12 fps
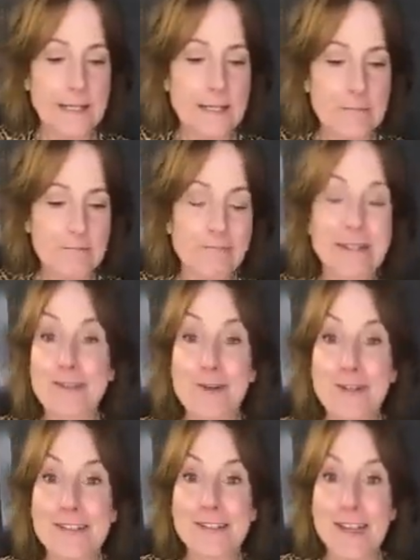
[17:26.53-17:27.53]
hard, but
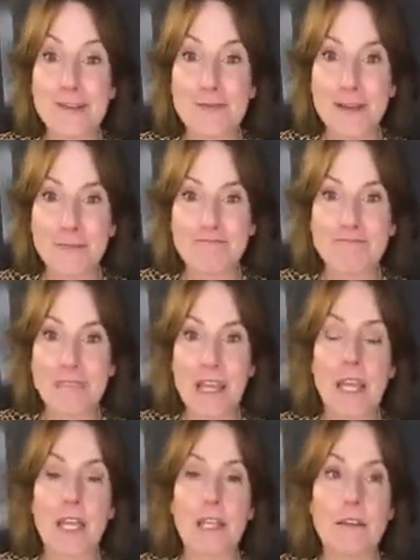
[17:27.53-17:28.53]
totally satisfying.
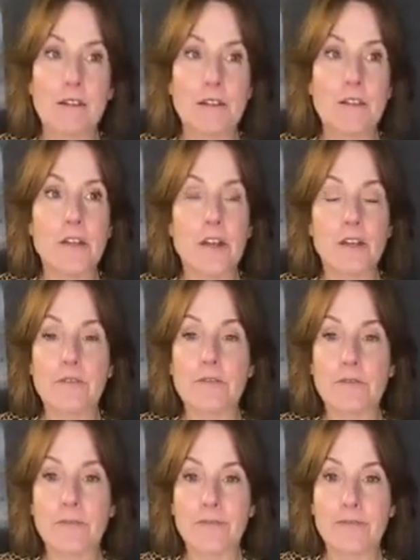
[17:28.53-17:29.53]
And you know,
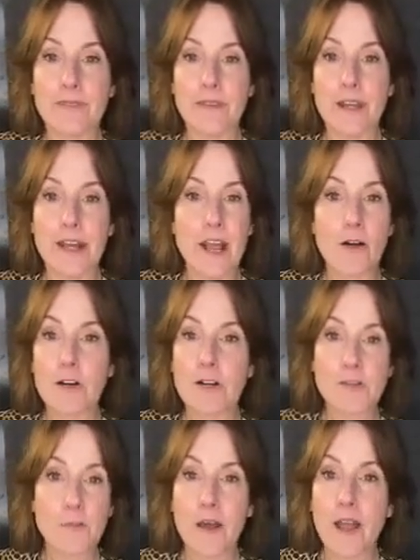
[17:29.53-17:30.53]
an hour
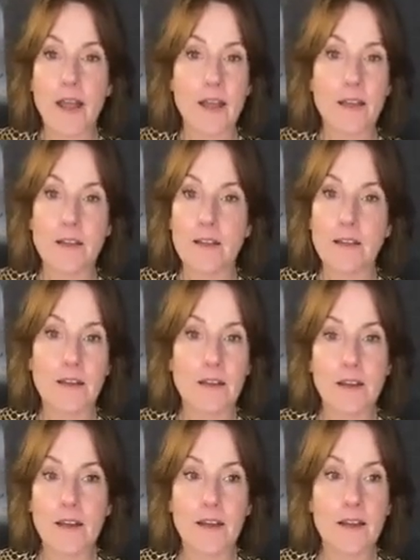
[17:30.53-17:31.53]
goes by
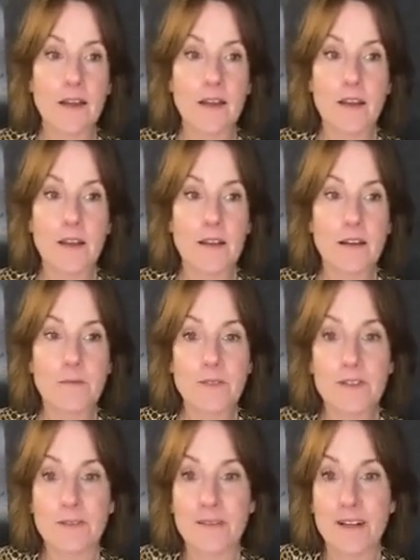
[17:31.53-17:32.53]
and I'm
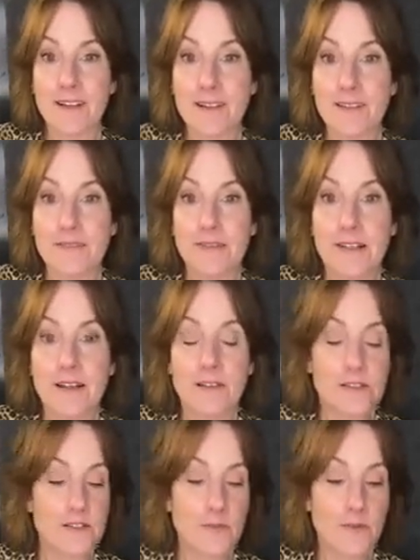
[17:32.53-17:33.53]
doing what I love for an
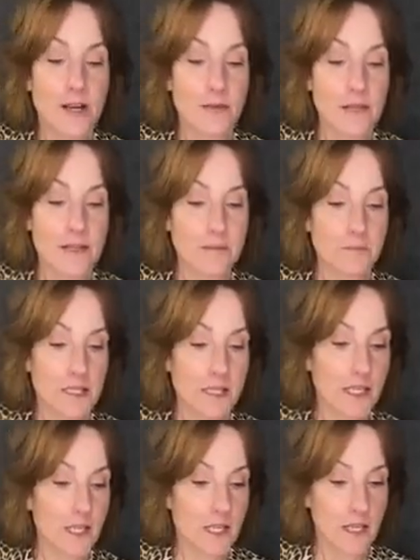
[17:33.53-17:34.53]
hour, so why am I
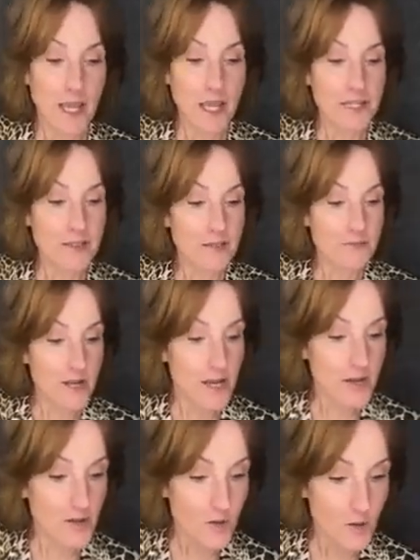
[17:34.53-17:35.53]
complaining? I don't
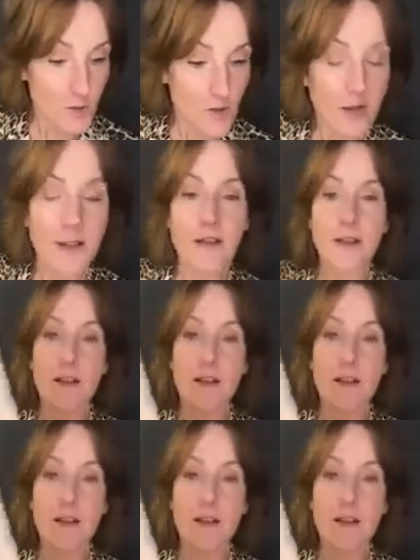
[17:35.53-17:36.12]
know.